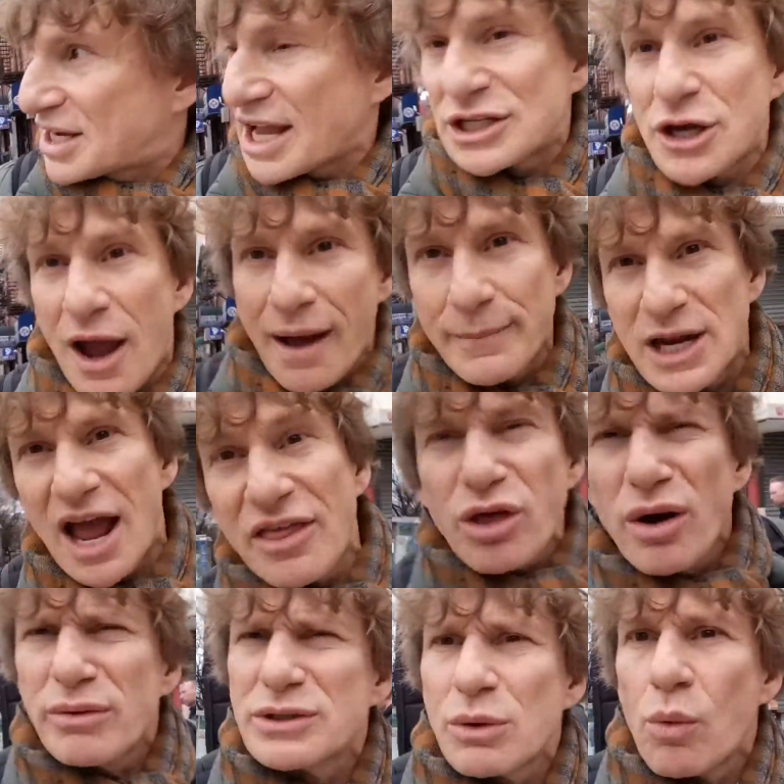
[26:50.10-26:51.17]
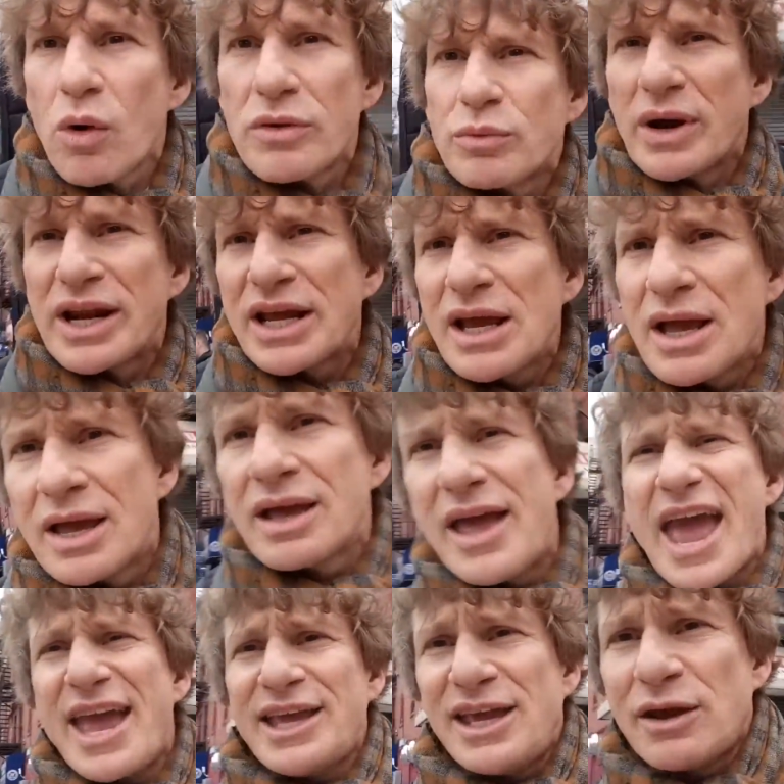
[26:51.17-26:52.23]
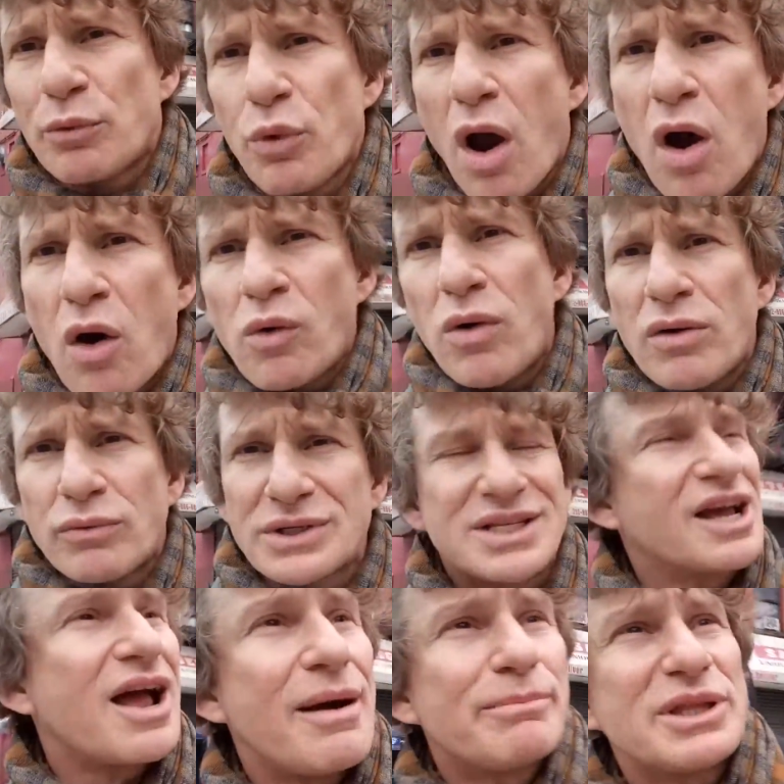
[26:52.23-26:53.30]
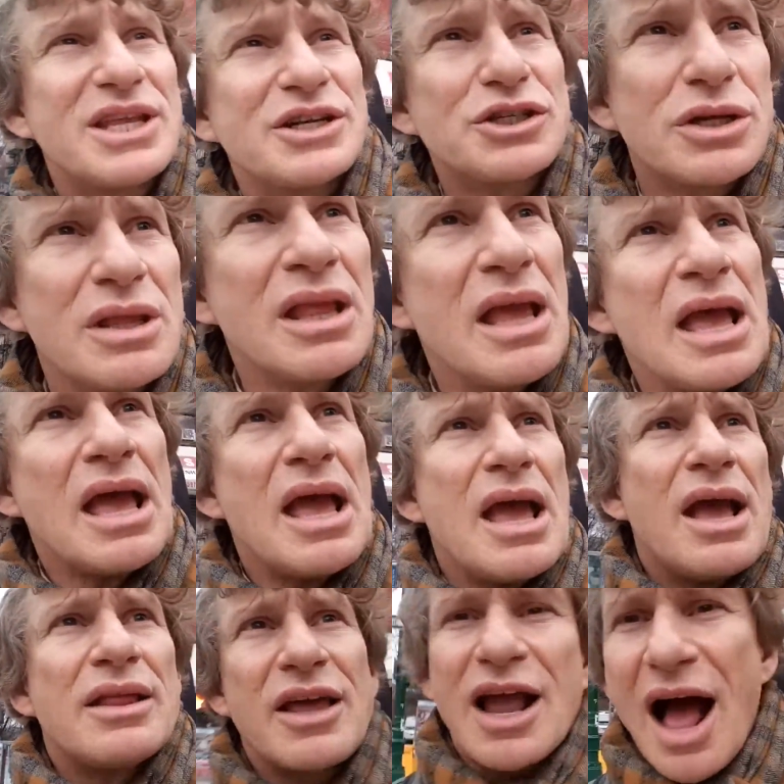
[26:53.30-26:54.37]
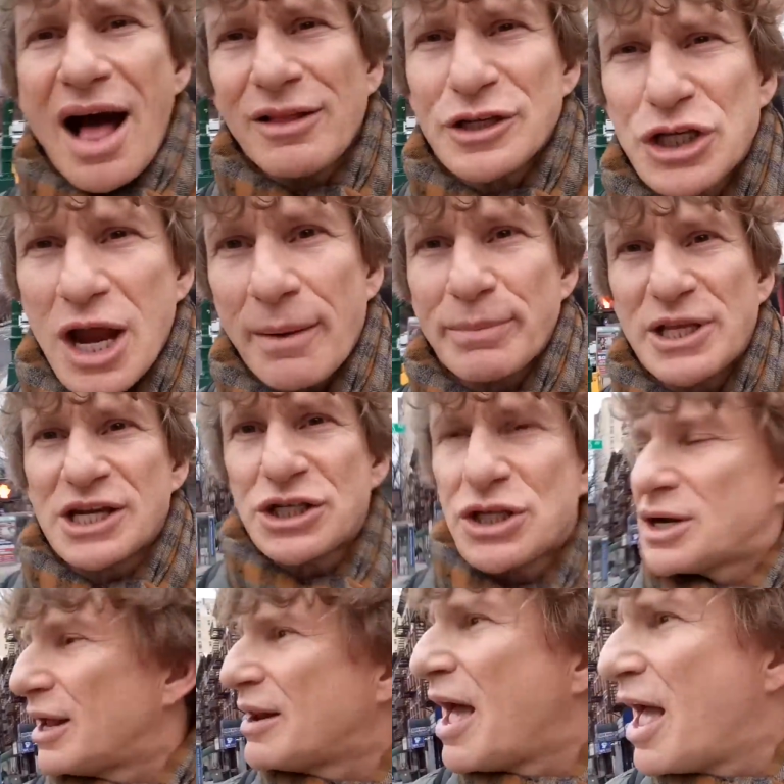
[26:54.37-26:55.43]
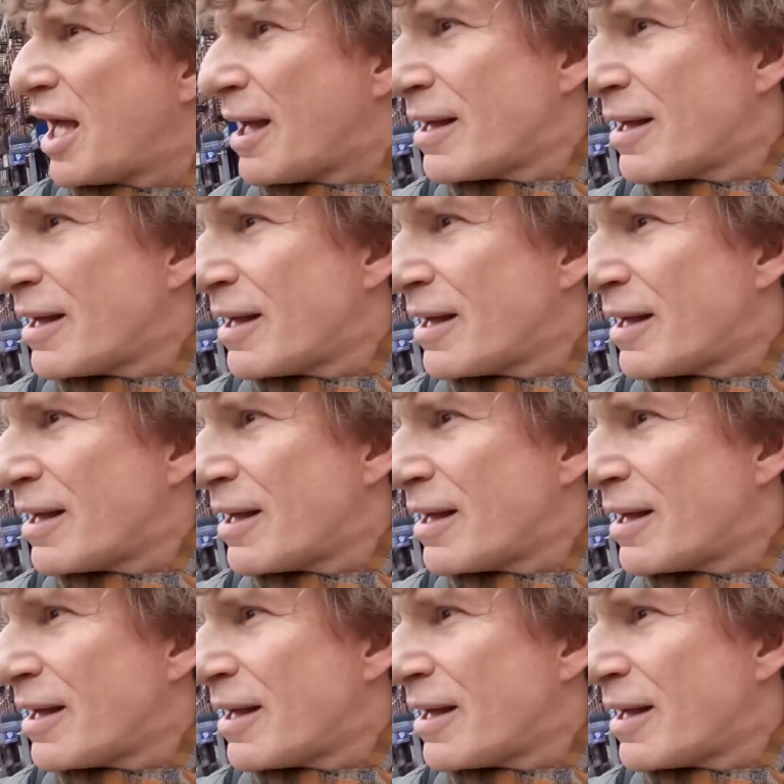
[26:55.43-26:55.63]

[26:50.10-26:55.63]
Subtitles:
sketch comedy. I thought it was award-winning. A.E. Rowe was the competition, the college competition, and